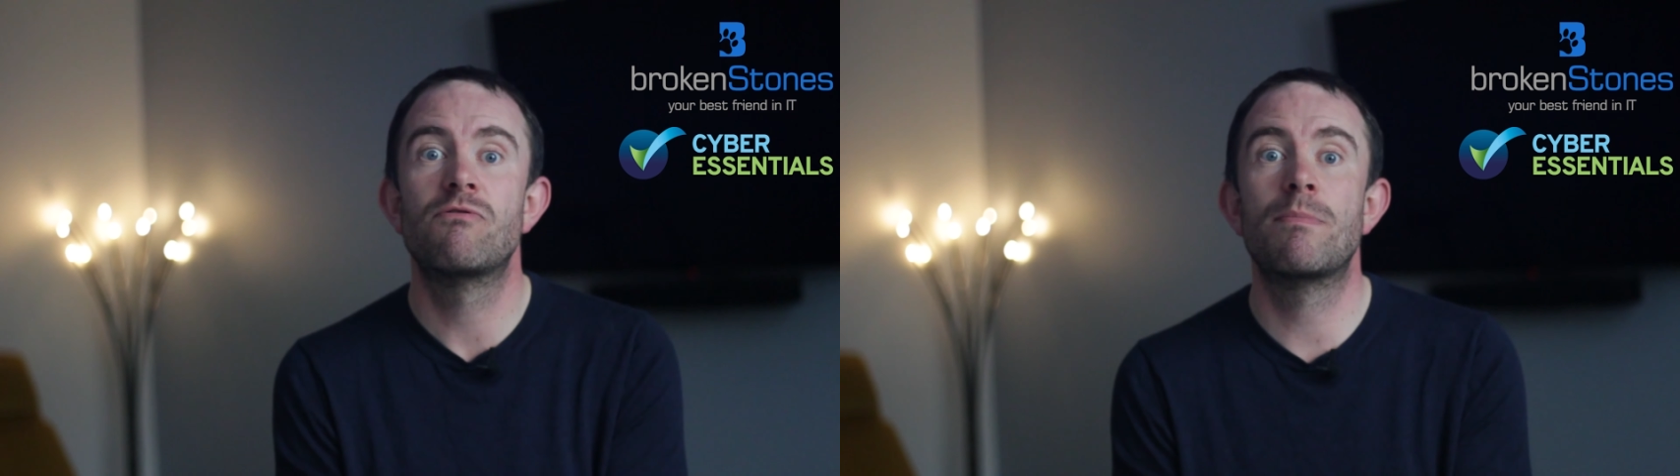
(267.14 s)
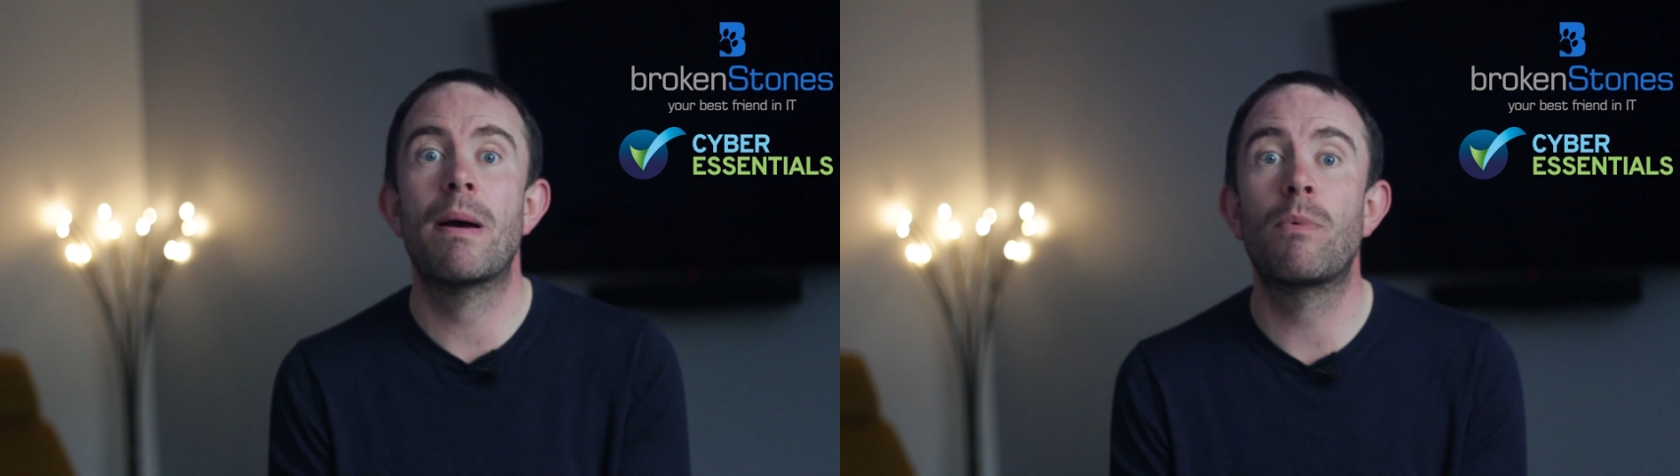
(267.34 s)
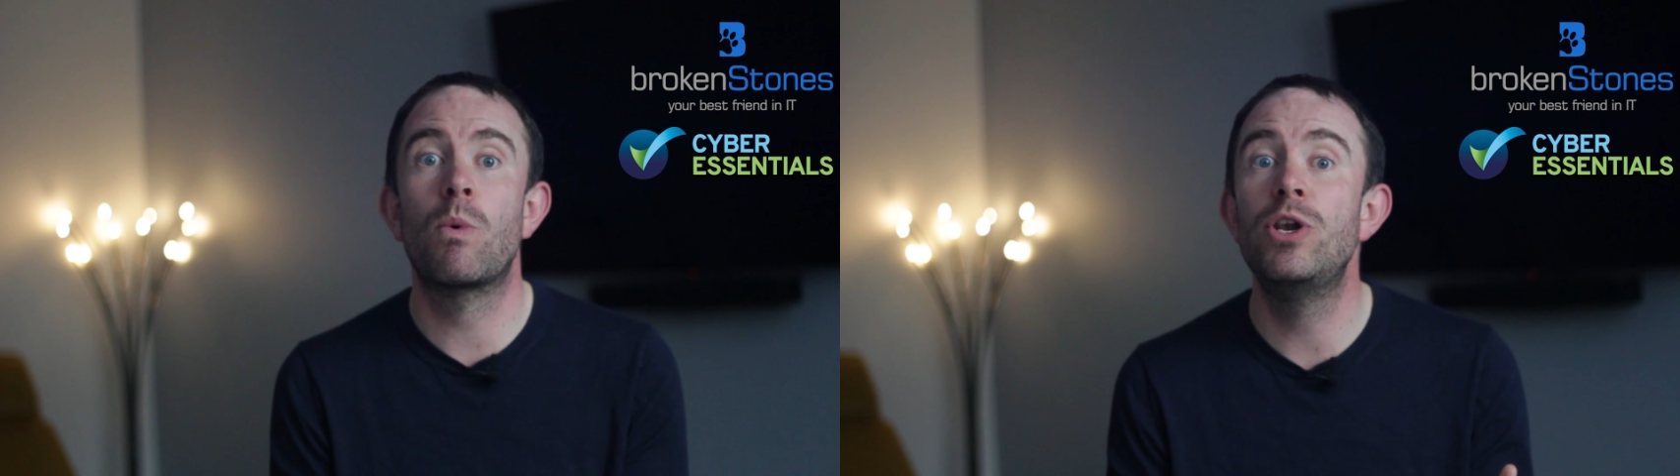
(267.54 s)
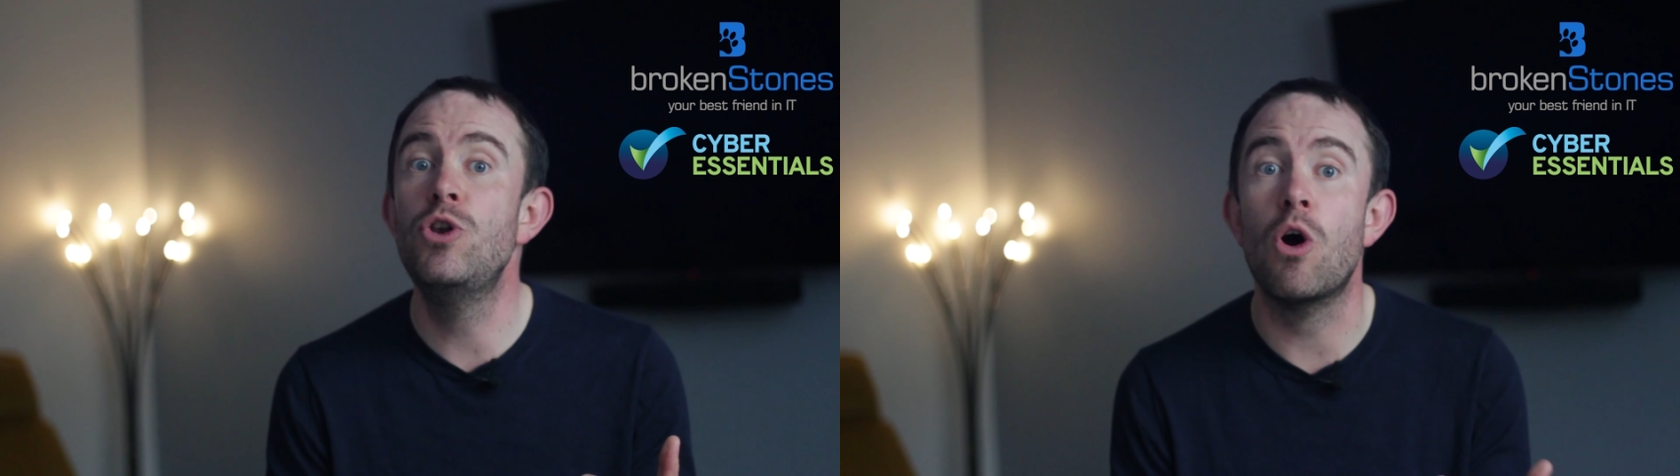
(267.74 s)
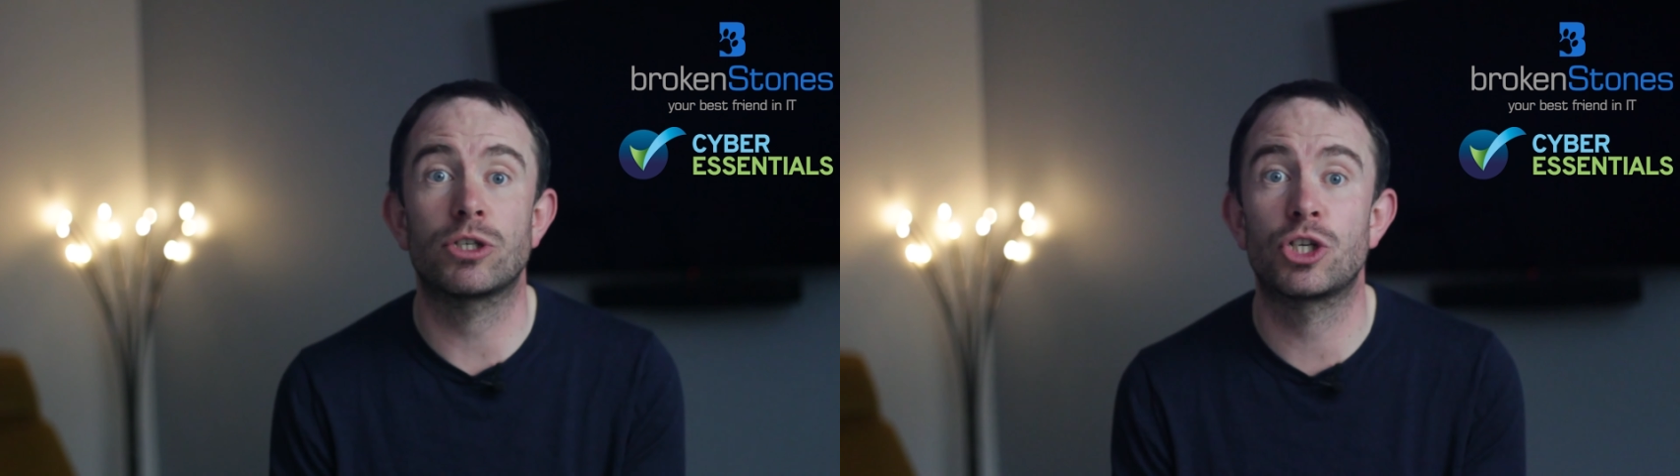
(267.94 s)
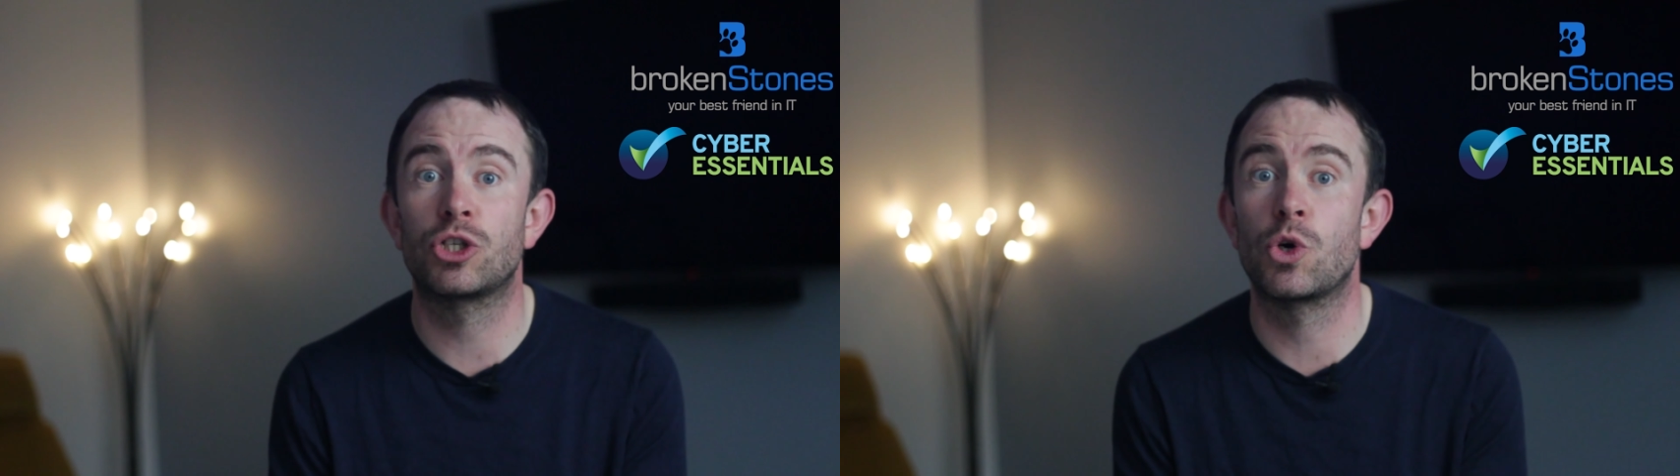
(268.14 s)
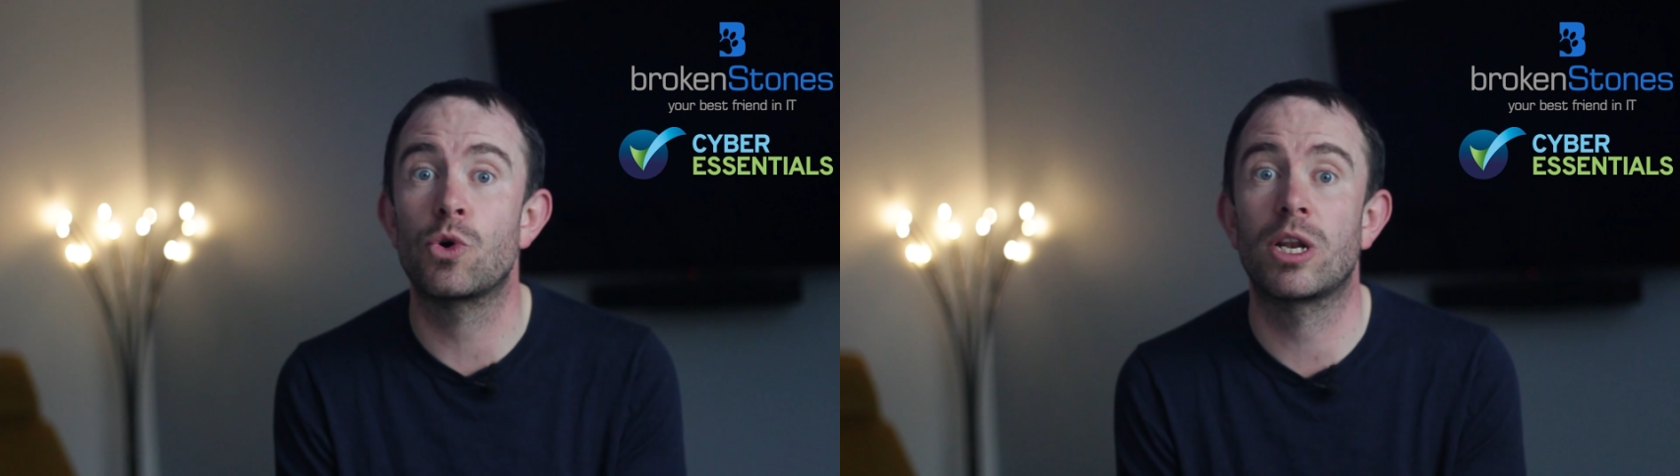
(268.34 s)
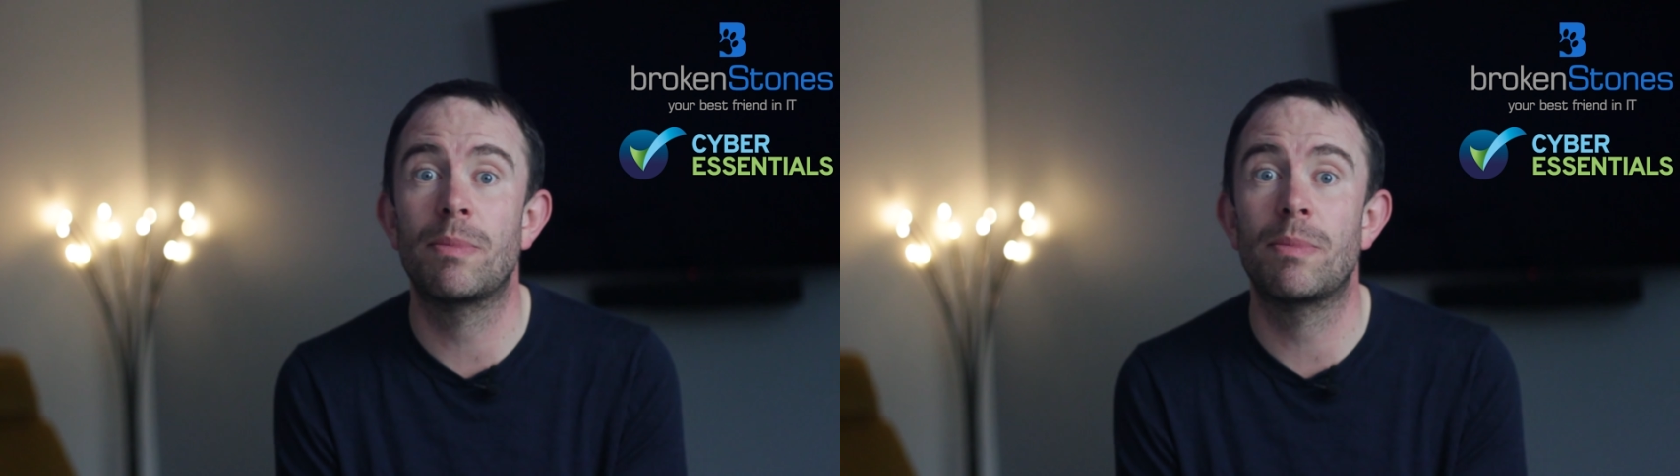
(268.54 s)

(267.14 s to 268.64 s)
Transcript: Remember, we're not just talking